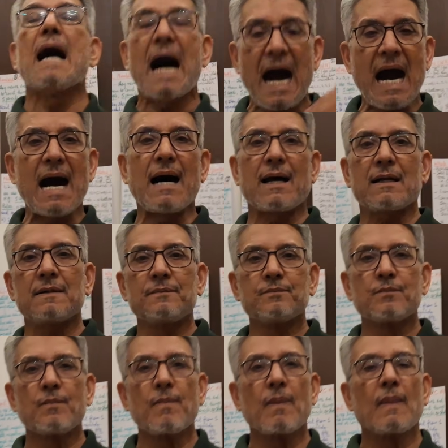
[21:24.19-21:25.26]
or
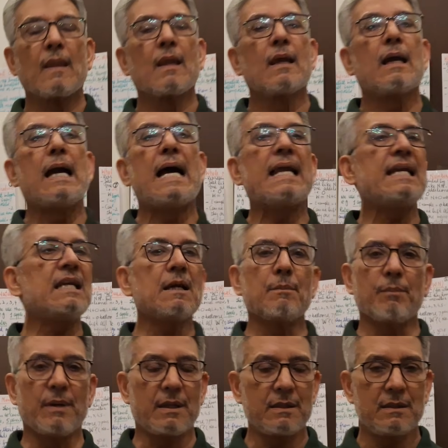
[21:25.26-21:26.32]
any
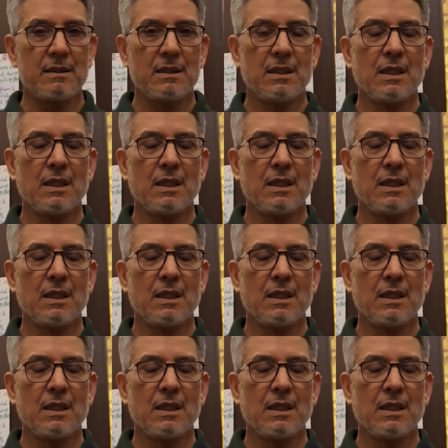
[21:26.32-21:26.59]
number